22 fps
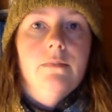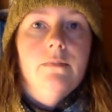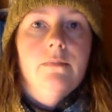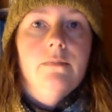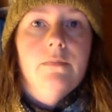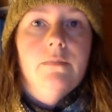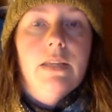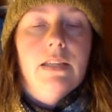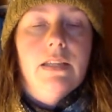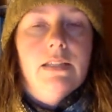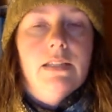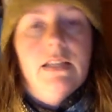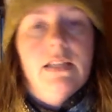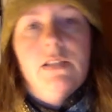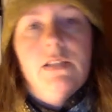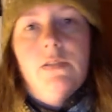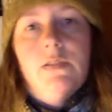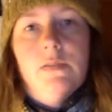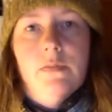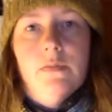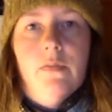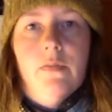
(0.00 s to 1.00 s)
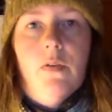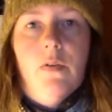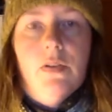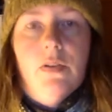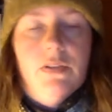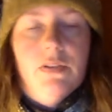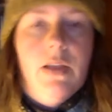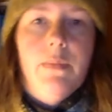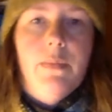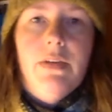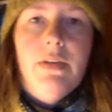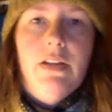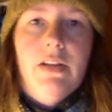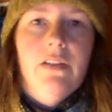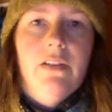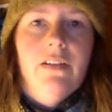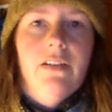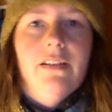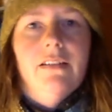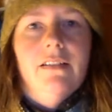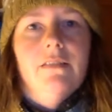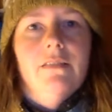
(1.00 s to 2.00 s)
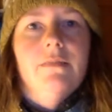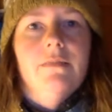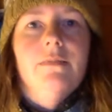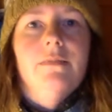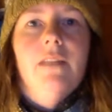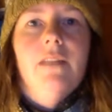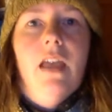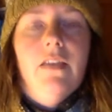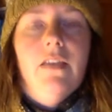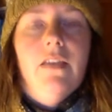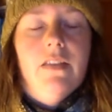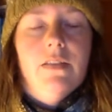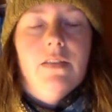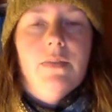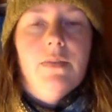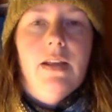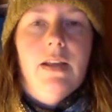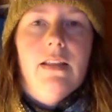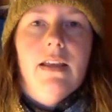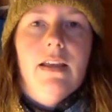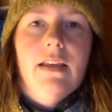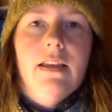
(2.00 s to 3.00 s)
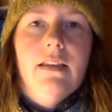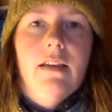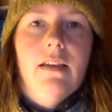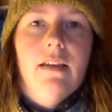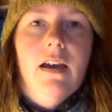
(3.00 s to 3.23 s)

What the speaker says: because that's, of course, I'm a knitter and that's what I like.